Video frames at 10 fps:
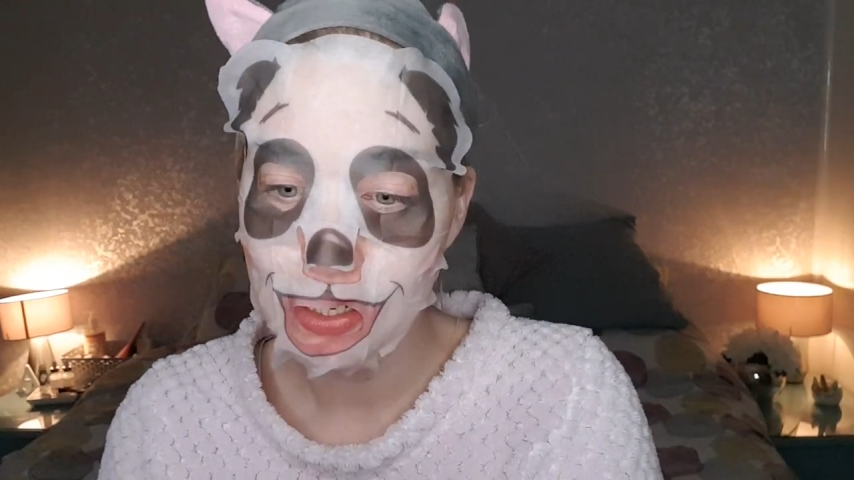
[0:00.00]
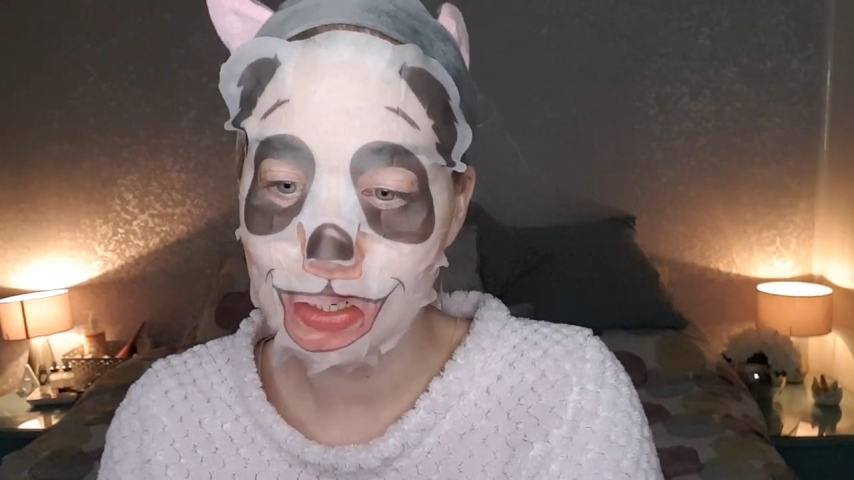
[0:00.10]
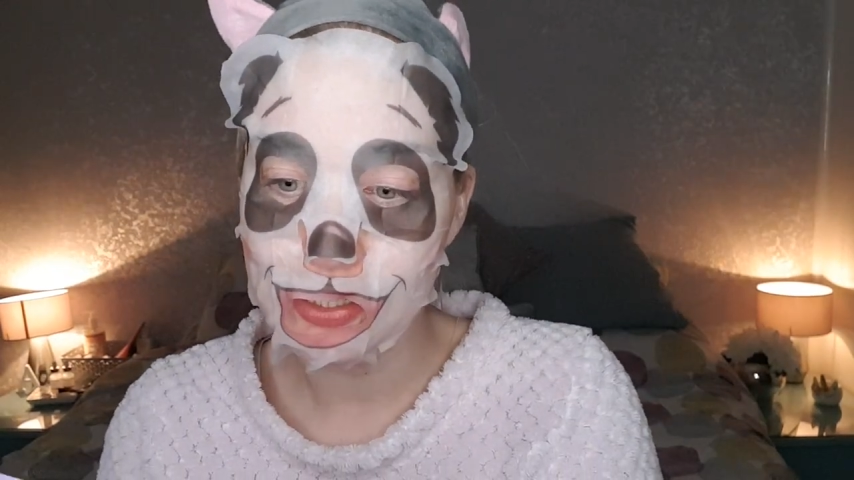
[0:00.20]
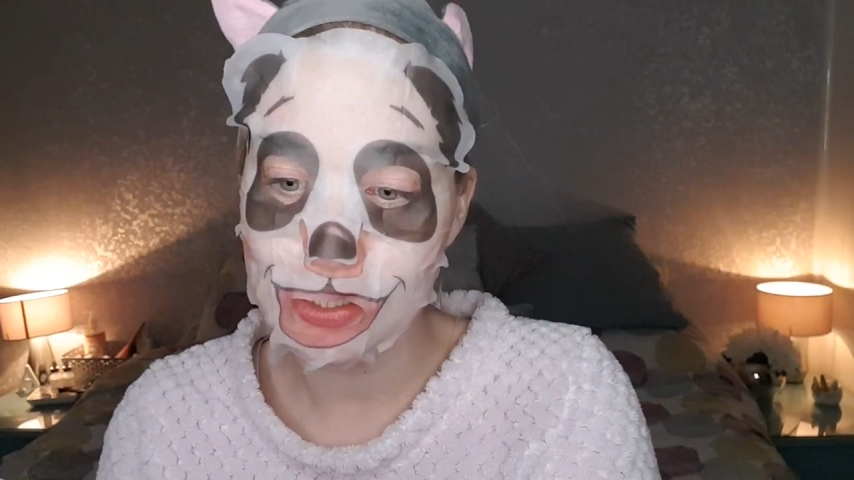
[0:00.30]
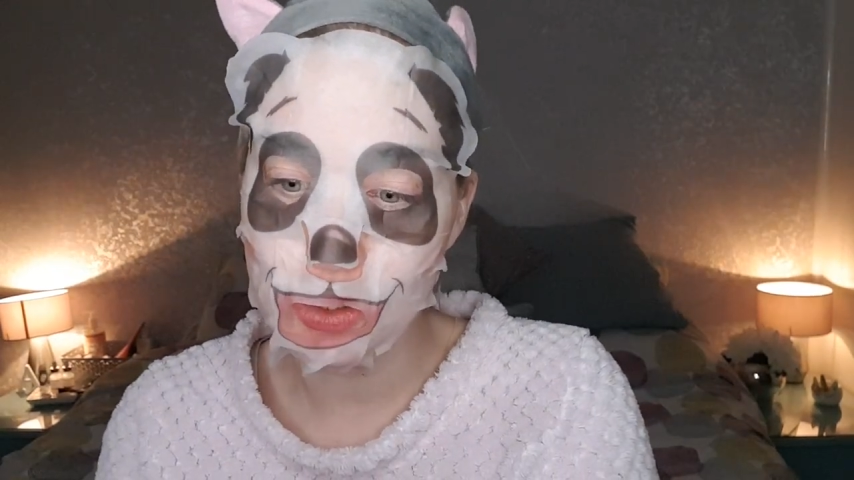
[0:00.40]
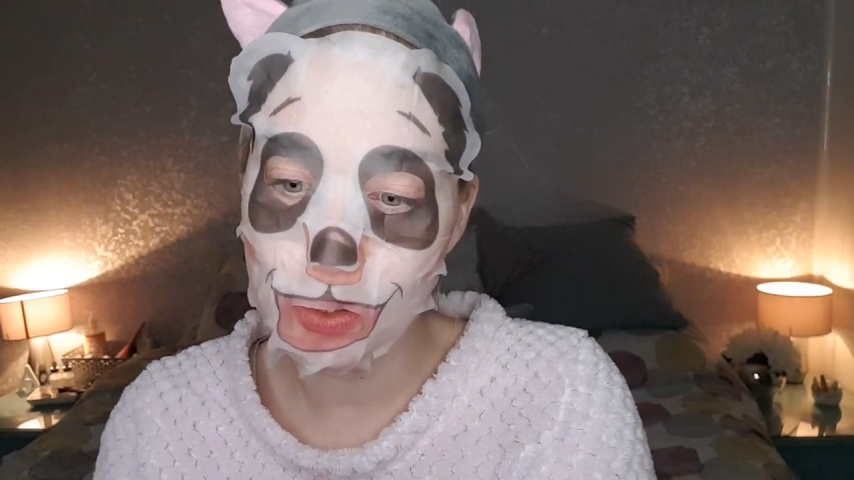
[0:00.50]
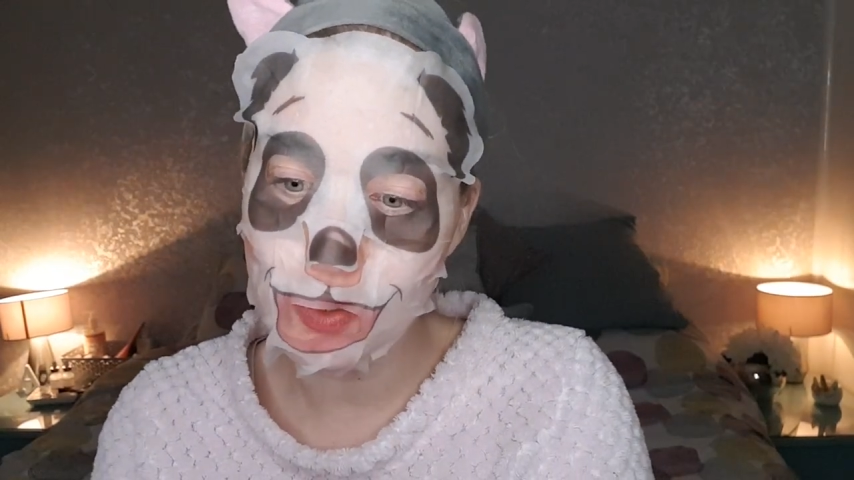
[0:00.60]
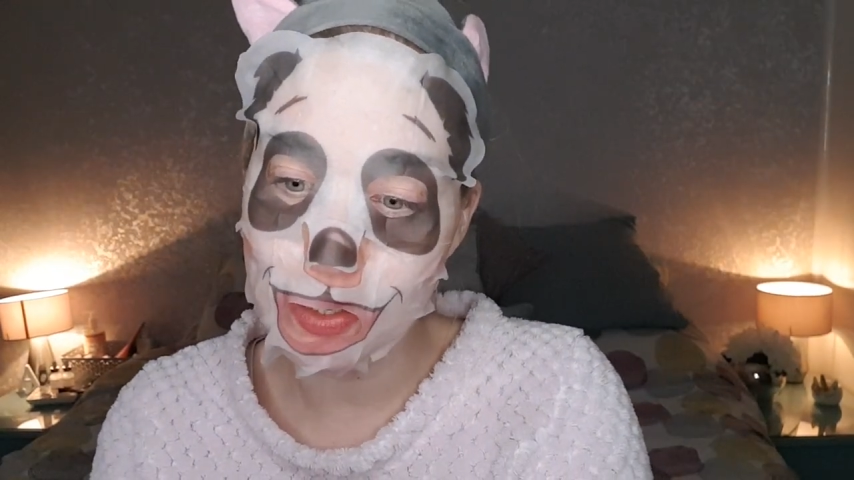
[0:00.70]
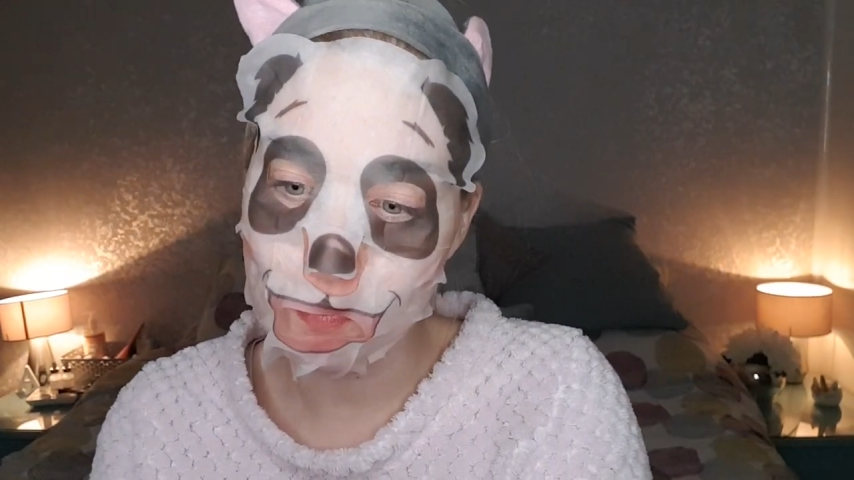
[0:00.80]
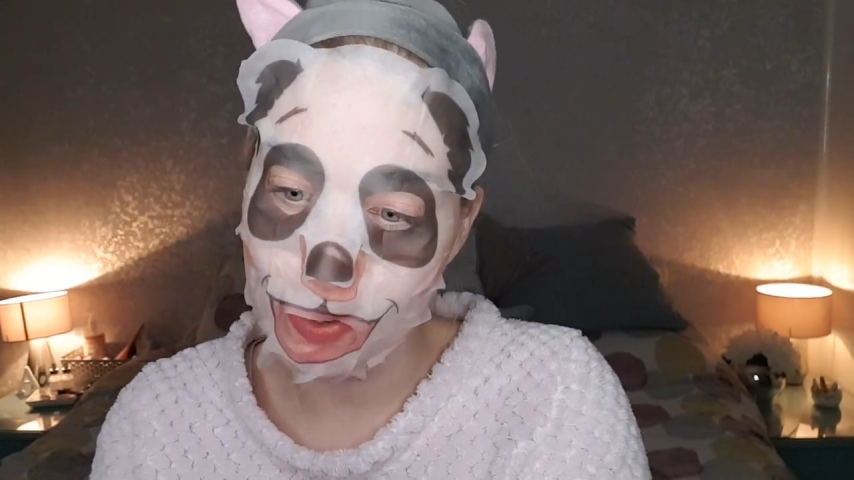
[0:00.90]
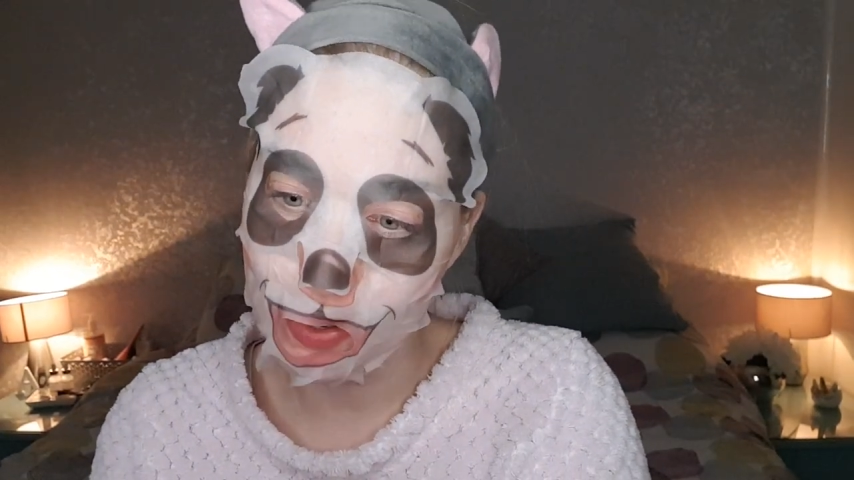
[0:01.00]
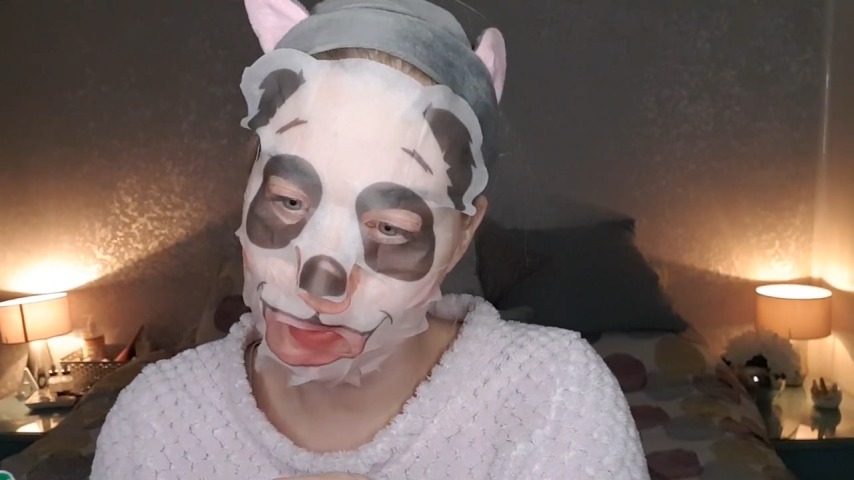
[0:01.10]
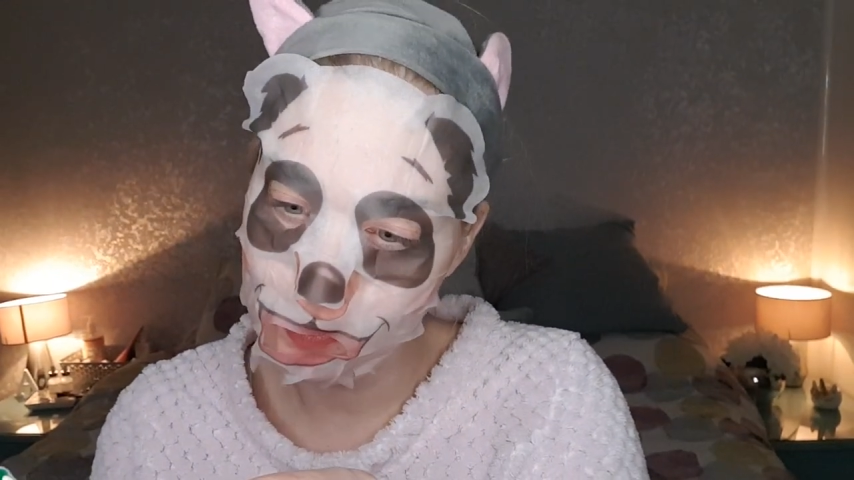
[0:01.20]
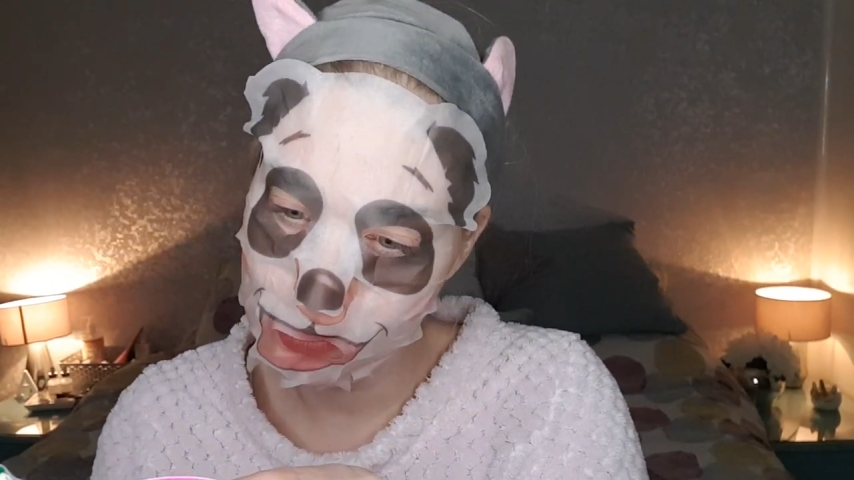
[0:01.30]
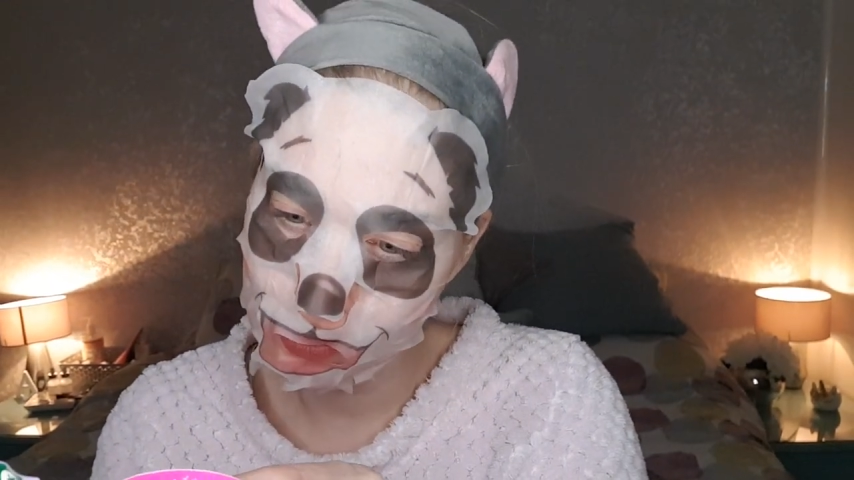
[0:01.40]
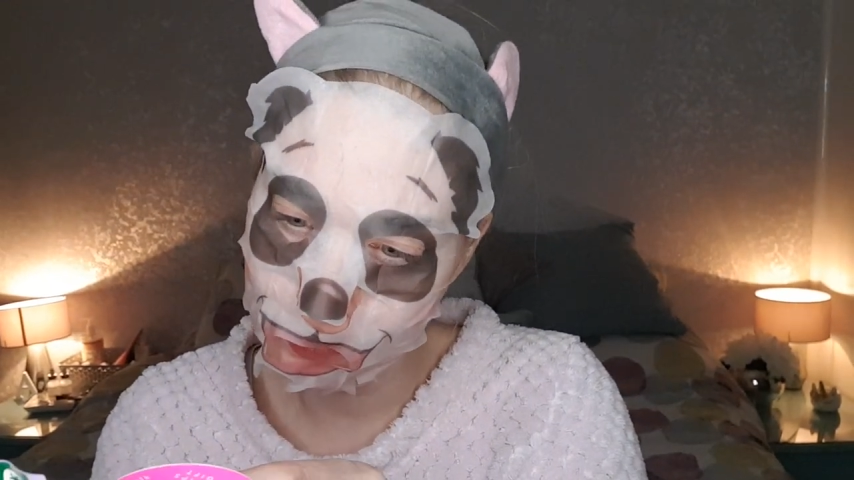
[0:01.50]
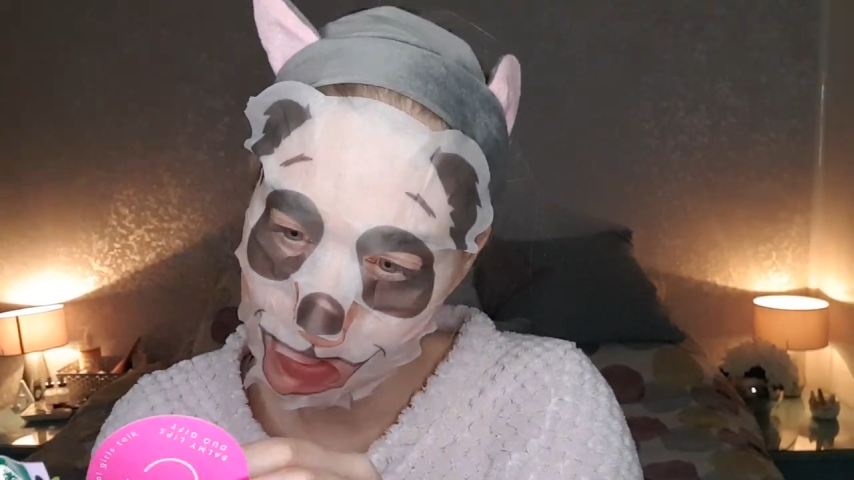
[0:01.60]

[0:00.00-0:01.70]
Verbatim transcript: like I said, two lip balms.